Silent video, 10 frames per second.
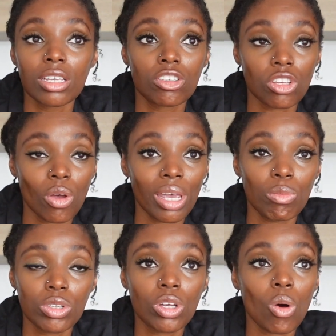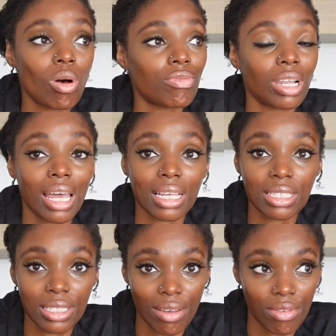So it would go off at like
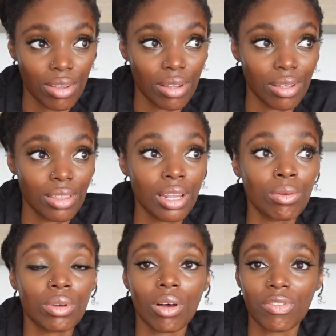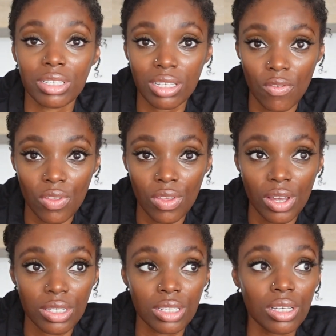7, then it would go off at
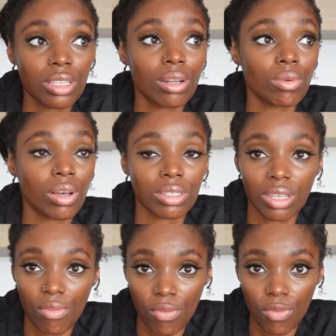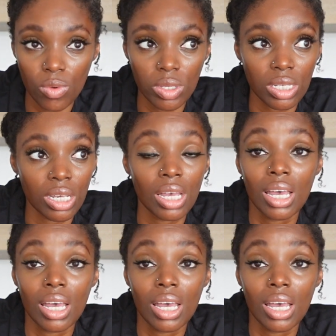7:30, then it would go at 7:40,